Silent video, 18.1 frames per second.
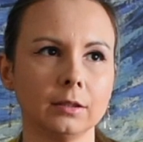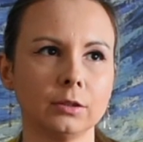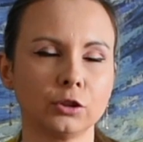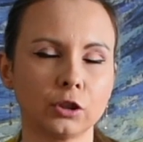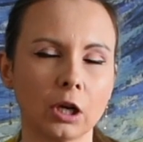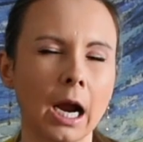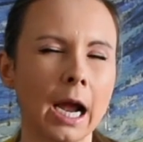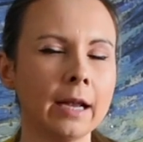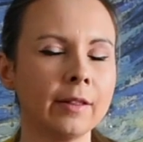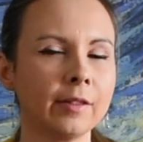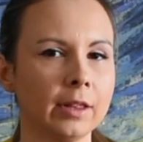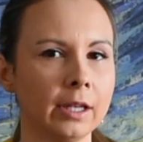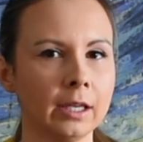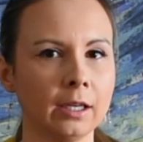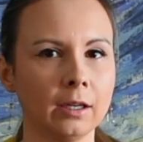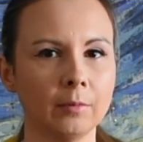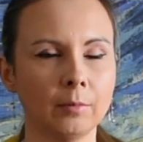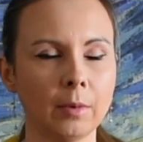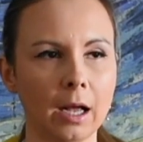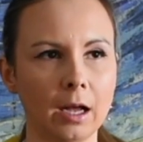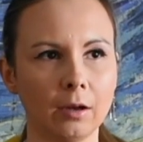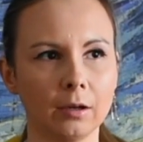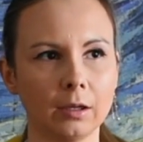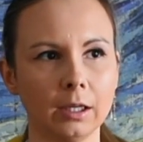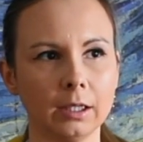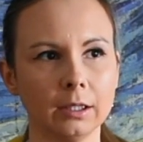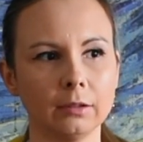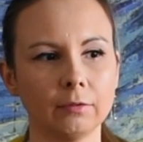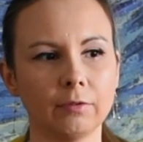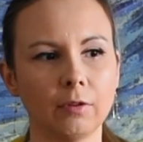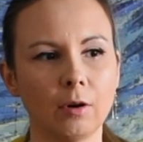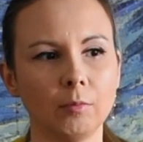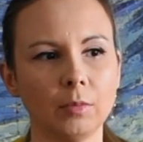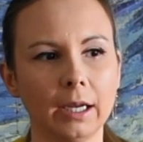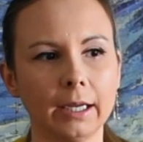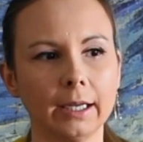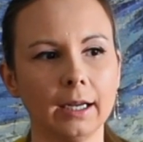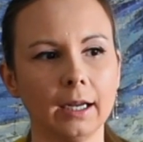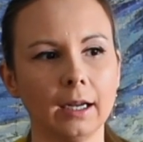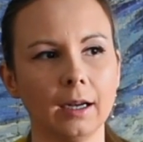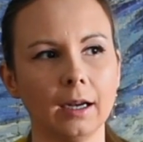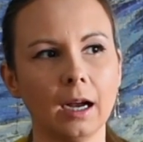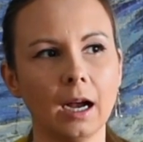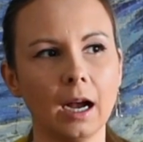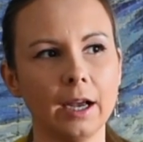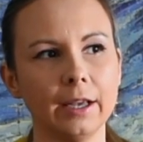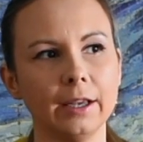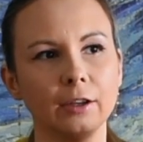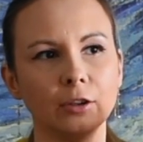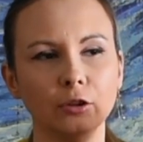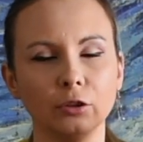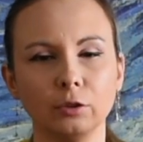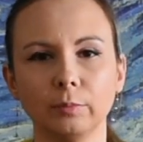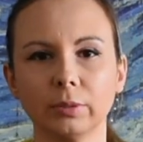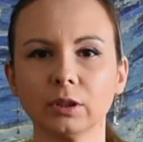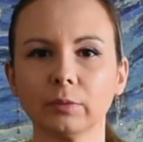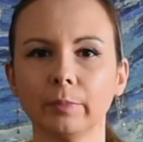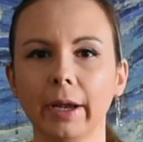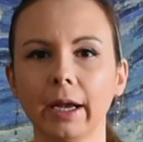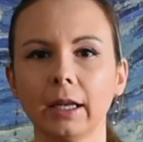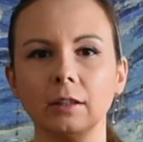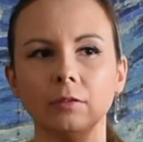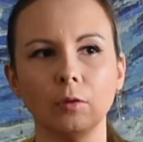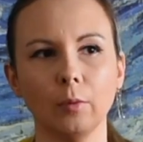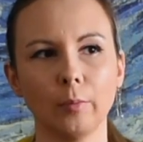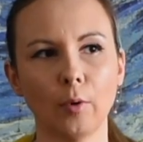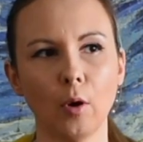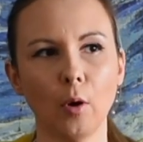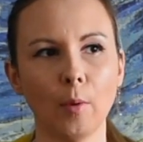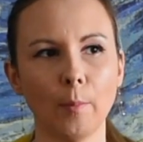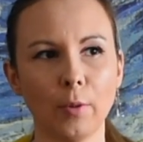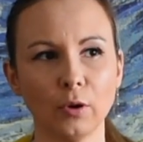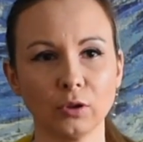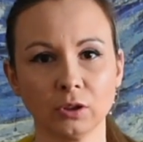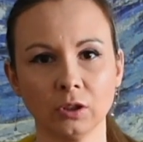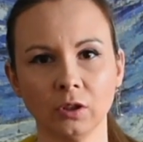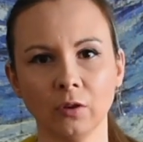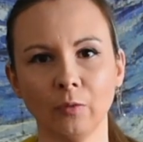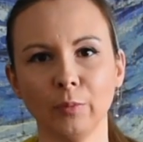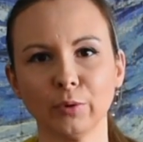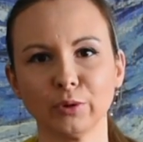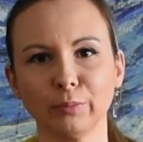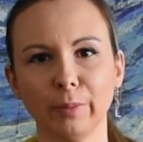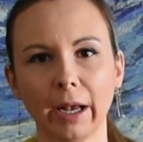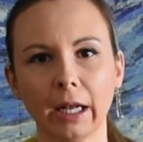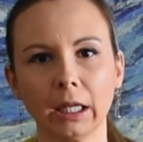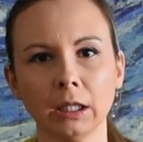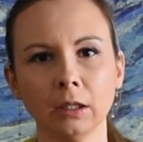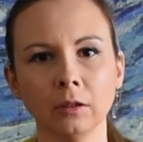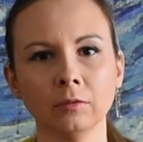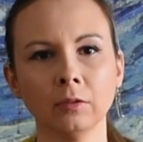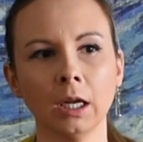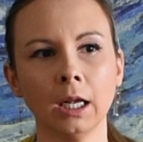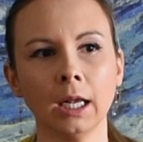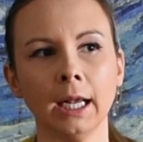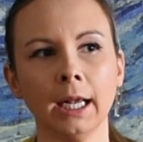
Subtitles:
try and think about it from like a higher good perspective or positive perspective,